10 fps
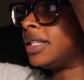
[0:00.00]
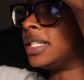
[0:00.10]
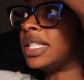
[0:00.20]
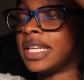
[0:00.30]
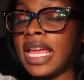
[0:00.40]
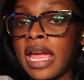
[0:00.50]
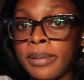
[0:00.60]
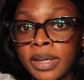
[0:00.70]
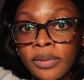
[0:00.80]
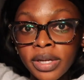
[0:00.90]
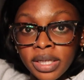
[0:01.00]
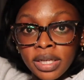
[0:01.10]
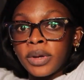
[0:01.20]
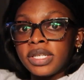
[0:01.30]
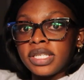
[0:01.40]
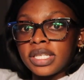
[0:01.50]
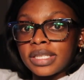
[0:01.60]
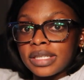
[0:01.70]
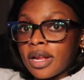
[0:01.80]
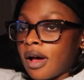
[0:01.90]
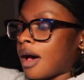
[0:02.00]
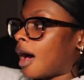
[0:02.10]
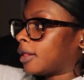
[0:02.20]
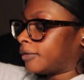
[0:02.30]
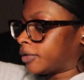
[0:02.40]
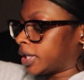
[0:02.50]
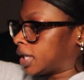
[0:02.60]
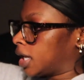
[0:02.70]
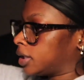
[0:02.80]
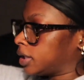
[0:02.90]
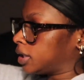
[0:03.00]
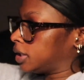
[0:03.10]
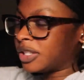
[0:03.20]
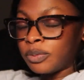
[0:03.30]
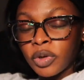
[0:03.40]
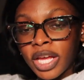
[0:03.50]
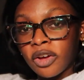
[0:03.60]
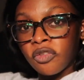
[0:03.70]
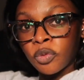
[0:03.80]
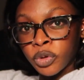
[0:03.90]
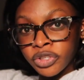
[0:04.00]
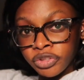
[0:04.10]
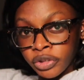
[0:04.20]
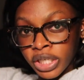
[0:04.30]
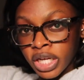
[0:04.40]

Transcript: this cami one, which is an olive green color. No, it's more like a forest green